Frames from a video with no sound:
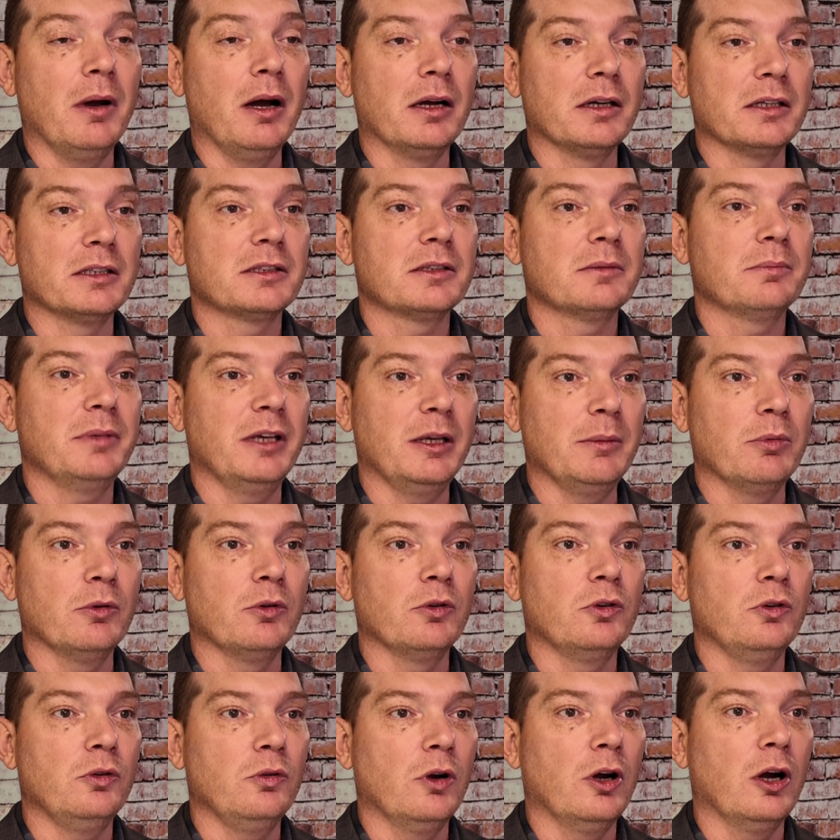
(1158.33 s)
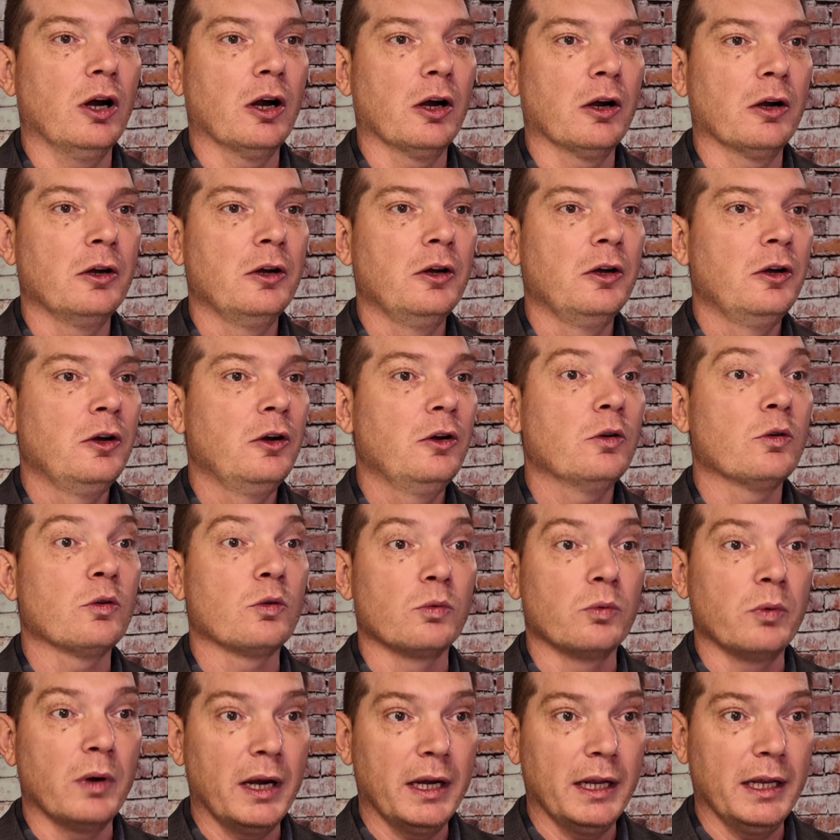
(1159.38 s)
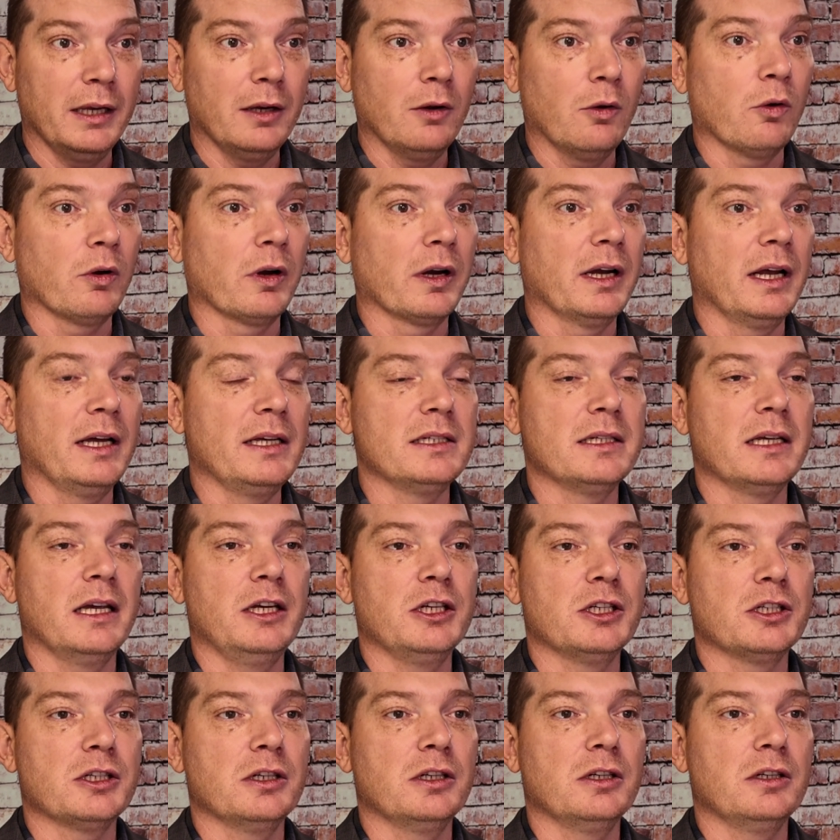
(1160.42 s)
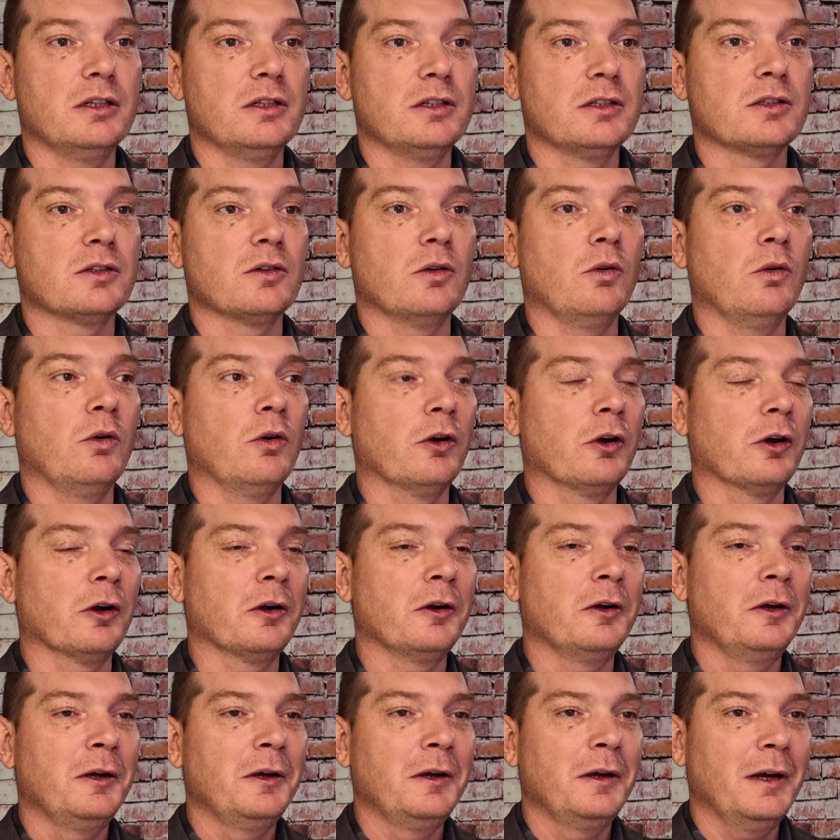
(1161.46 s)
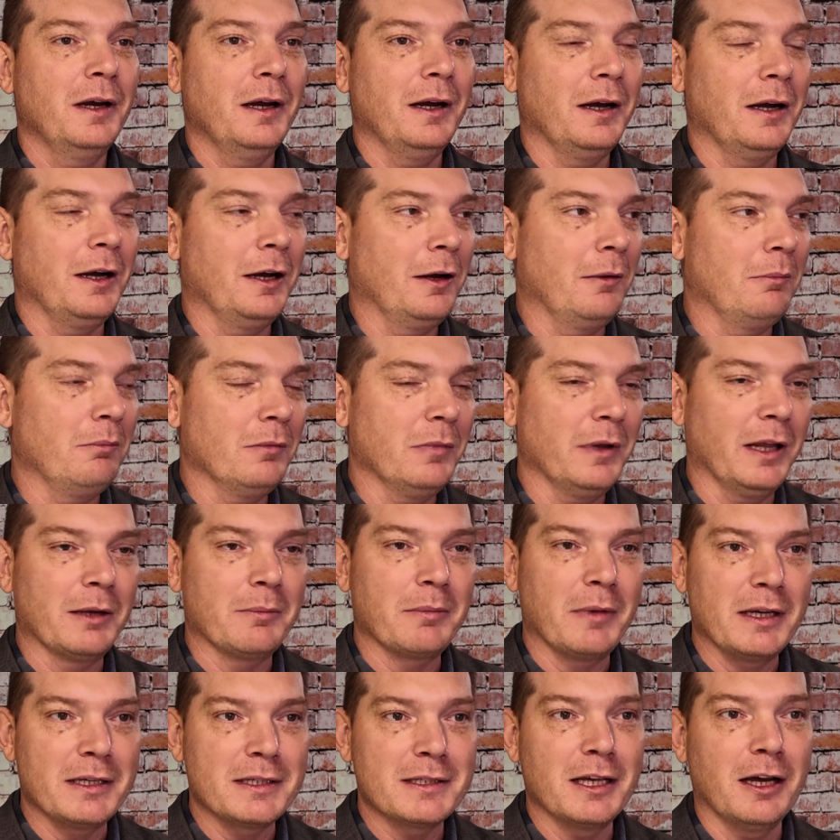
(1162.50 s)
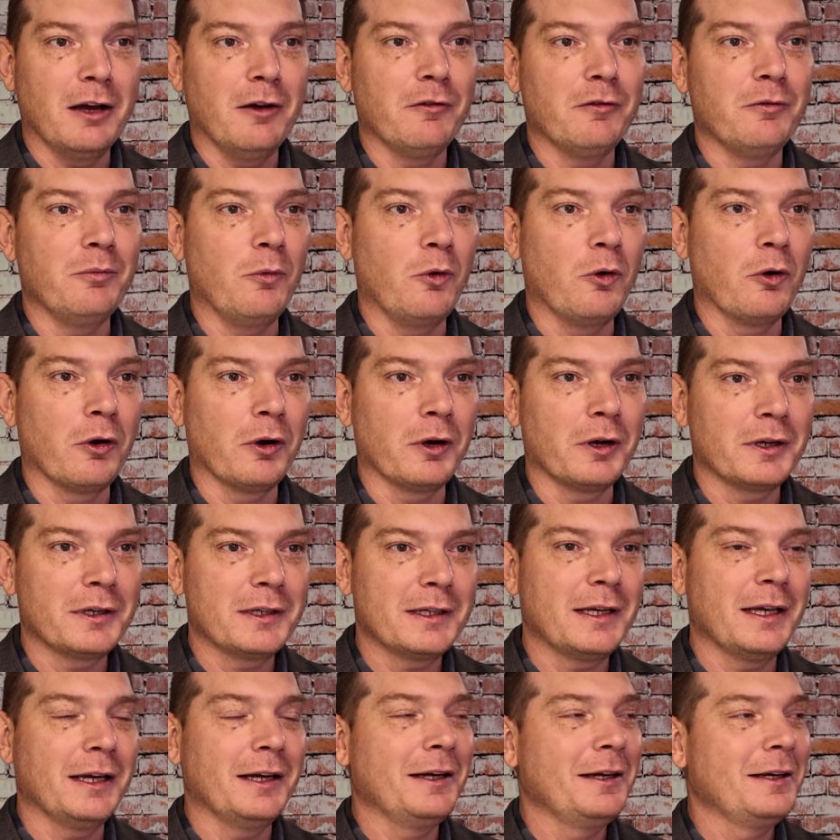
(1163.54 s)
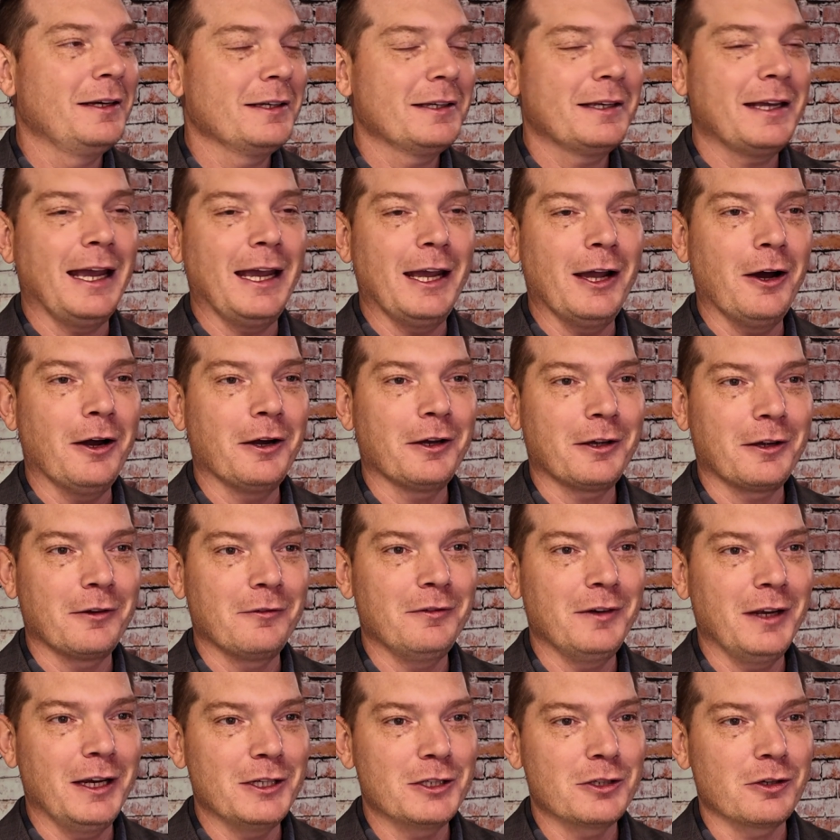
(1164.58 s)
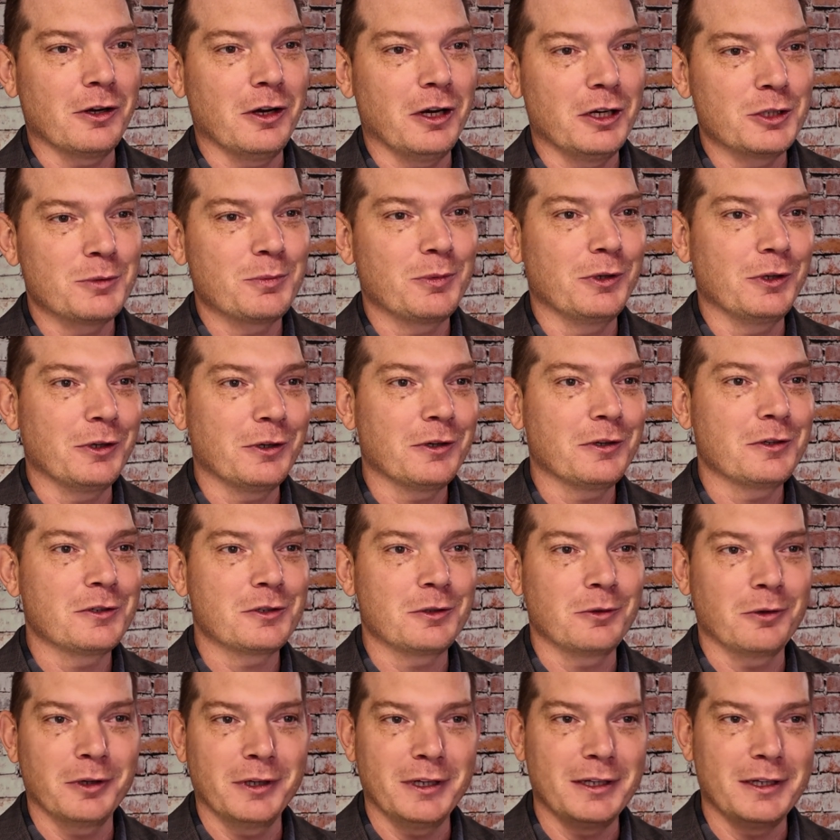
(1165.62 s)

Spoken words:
amongst people who are running organizations, or like myself, more chaotic of nature entrepreneurs who